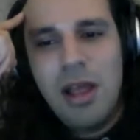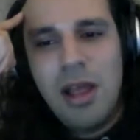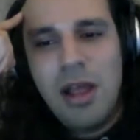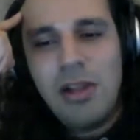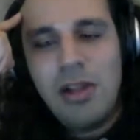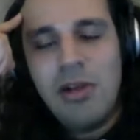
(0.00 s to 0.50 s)

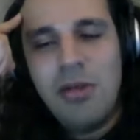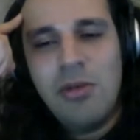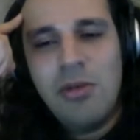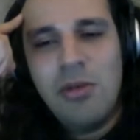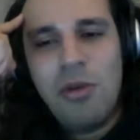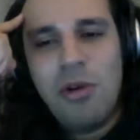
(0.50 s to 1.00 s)
You,
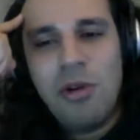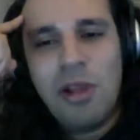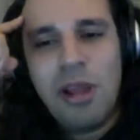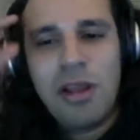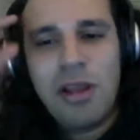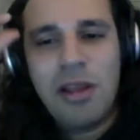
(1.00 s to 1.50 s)
we were
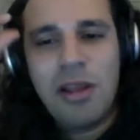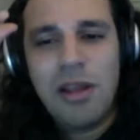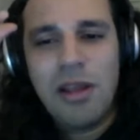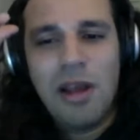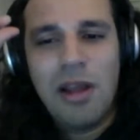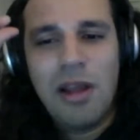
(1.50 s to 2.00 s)
like
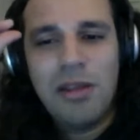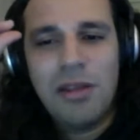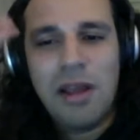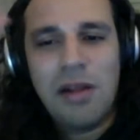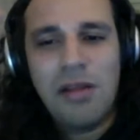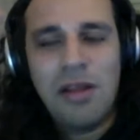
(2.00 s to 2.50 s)

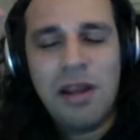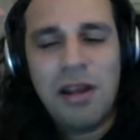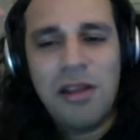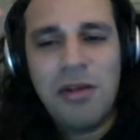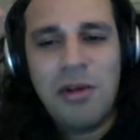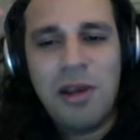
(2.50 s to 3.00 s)
ten seconds
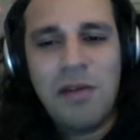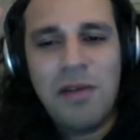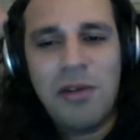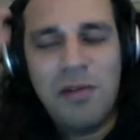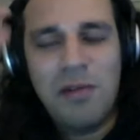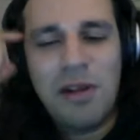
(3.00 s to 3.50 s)
away for
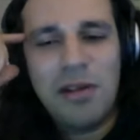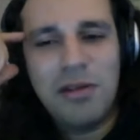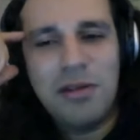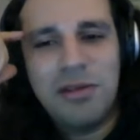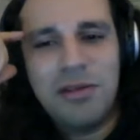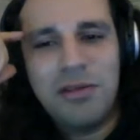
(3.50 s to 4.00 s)
Ivan
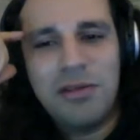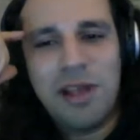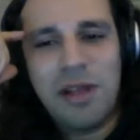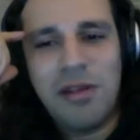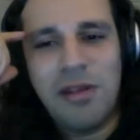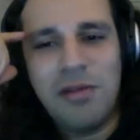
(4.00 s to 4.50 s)

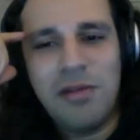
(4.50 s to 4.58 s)
dancing to,